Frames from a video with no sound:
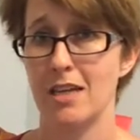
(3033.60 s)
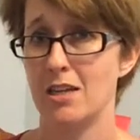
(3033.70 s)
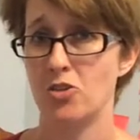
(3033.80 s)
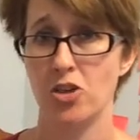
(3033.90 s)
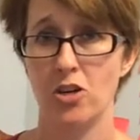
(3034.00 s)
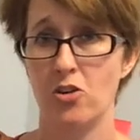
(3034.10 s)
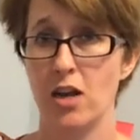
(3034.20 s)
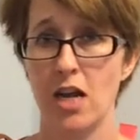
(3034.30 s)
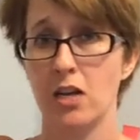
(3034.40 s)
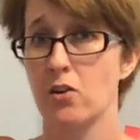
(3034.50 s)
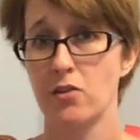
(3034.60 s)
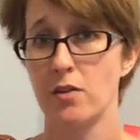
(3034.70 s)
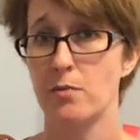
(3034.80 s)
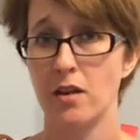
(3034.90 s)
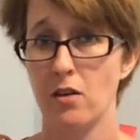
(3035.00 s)
itching her neck or
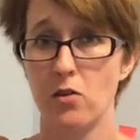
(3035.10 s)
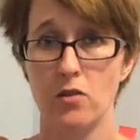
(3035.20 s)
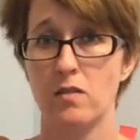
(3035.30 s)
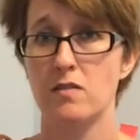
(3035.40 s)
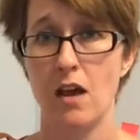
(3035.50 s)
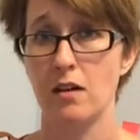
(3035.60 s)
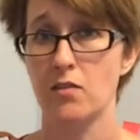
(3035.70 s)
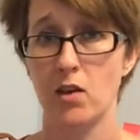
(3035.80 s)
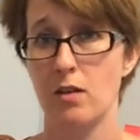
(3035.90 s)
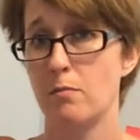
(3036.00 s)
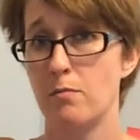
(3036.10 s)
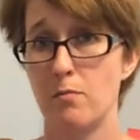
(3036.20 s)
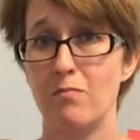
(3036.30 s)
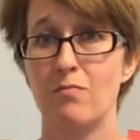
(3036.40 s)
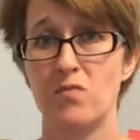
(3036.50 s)
something or the sock's on
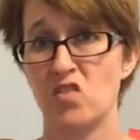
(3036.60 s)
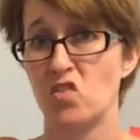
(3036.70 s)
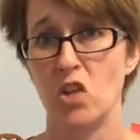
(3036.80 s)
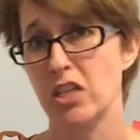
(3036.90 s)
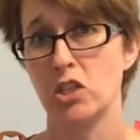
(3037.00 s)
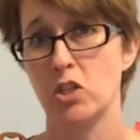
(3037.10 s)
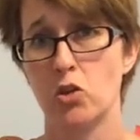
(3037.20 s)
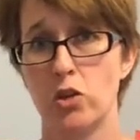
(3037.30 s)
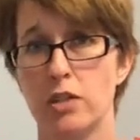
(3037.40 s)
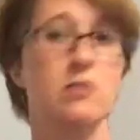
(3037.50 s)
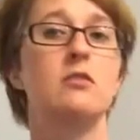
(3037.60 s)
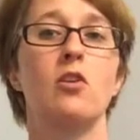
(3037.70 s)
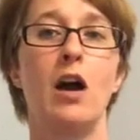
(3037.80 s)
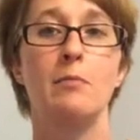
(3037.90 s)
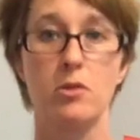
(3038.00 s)
slightly crooked.
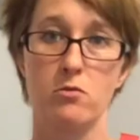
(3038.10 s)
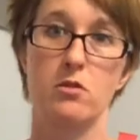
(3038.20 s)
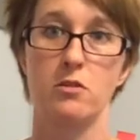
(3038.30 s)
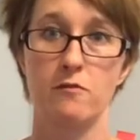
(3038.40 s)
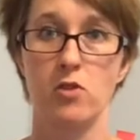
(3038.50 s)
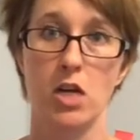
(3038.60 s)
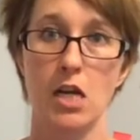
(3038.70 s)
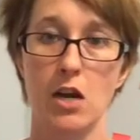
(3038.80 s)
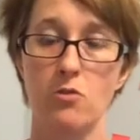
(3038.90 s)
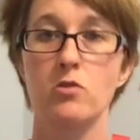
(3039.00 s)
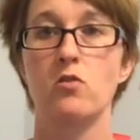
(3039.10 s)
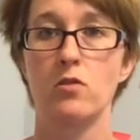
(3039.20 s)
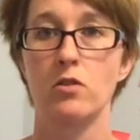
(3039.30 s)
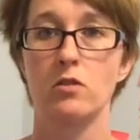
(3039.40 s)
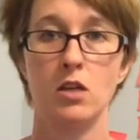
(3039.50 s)
So I'm used to freaking out
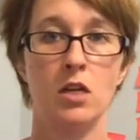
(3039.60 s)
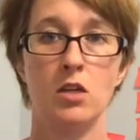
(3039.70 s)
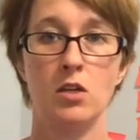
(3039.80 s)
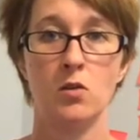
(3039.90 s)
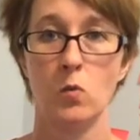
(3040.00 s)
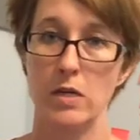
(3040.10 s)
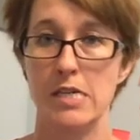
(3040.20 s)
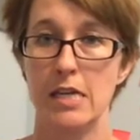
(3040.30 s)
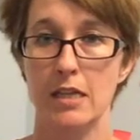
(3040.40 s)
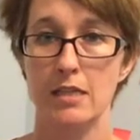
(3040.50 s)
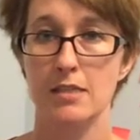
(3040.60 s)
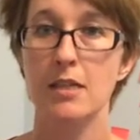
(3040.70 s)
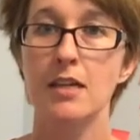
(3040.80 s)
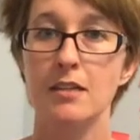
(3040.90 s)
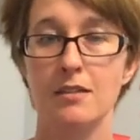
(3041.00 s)
over ridiculous
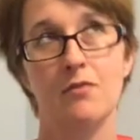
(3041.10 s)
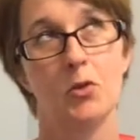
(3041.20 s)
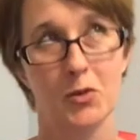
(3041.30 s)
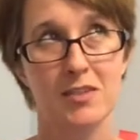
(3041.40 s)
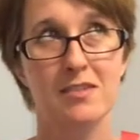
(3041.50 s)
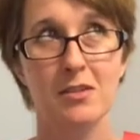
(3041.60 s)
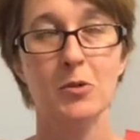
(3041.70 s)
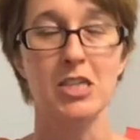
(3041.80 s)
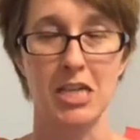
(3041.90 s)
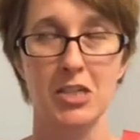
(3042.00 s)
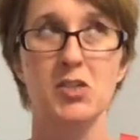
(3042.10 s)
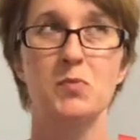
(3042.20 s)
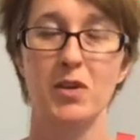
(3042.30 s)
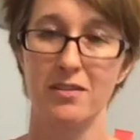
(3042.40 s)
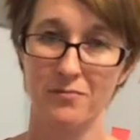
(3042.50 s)
things, even though this isn't ridiculous,
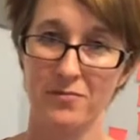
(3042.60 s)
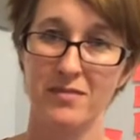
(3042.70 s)
but